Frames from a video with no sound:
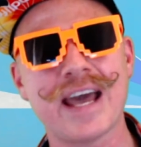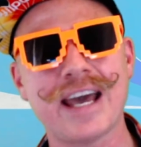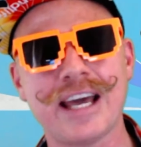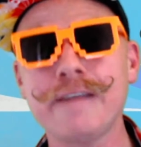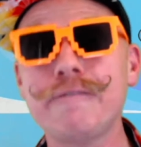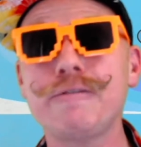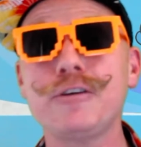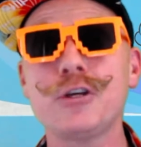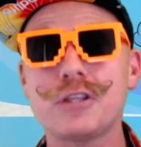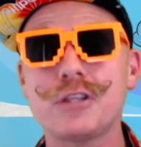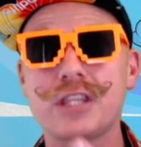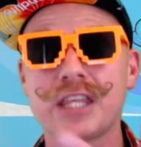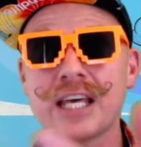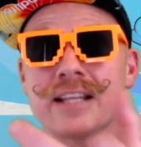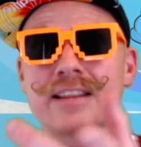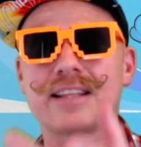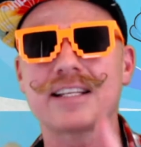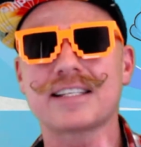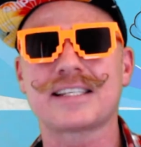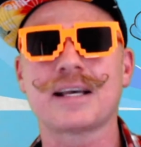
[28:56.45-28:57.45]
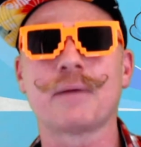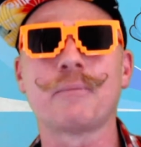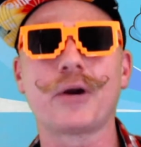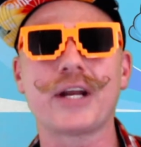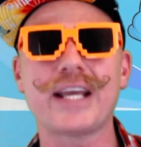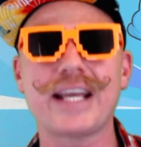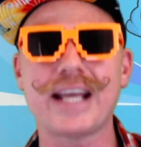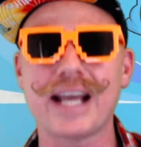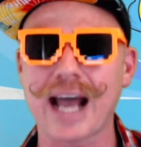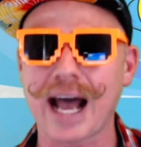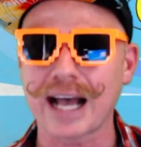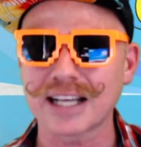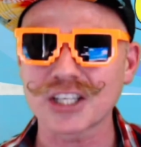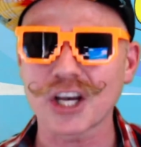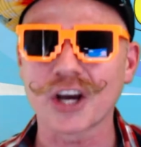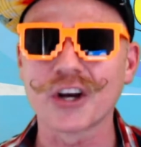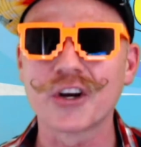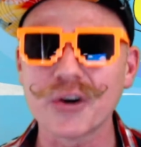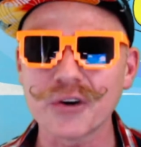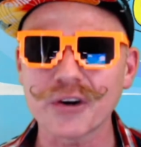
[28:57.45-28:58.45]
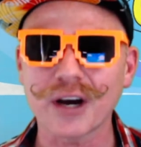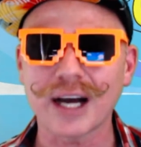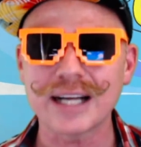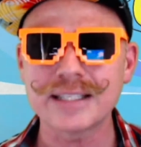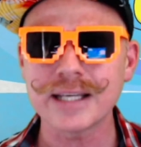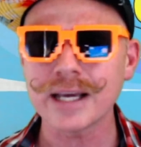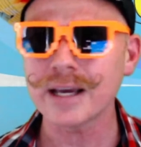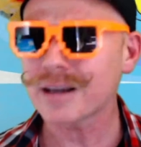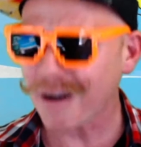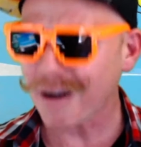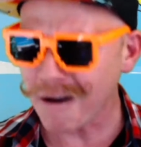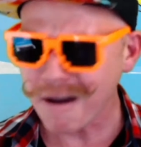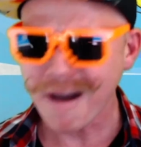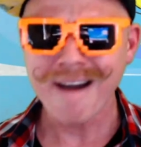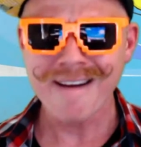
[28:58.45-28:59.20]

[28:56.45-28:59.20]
And if you think that somebody has a good idea, go,